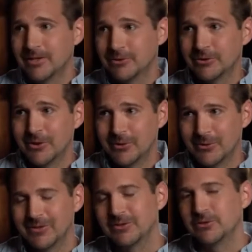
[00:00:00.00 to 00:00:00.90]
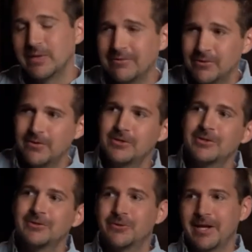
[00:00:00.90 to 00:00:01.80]
So we have
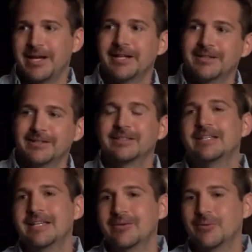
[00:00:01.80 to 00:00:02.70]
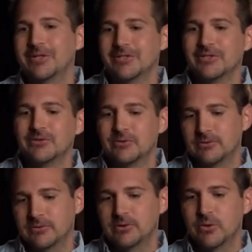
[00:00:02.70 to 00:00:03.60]
division training, which is
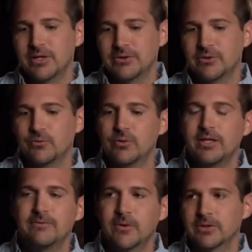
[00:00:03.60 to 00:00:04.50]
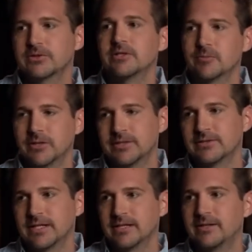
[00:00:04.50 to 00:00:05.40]
going to really focus on your play
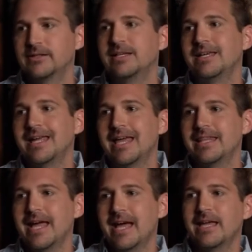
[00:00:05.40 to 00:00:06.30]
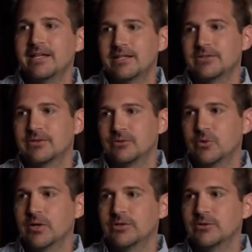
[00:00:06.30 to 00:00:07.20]
style, and that is
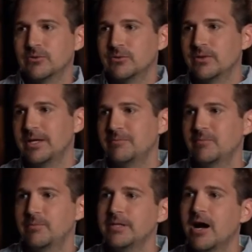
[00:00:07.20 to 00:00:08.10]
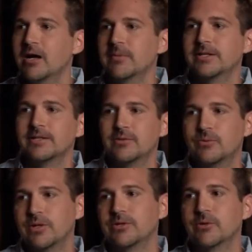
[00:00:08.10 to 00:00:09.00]
going to then be augmented
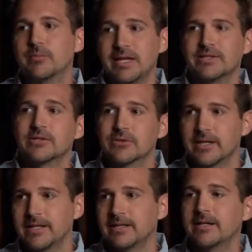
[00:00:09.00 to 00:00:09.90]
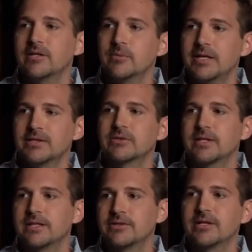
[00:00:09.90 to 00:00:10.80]
with your basic training, and your basic
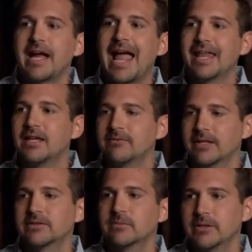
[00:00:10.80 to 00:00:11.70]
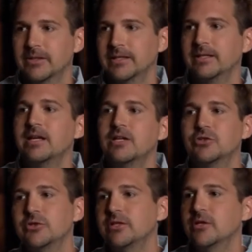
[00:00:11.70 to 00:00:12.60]
training is going to add that flexibility so
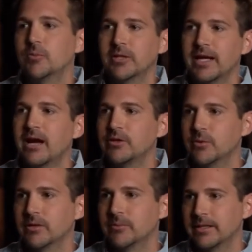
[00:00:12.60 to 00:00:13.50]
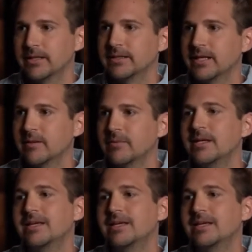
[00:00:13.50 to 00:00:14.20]
you can go play how you want to play in the game.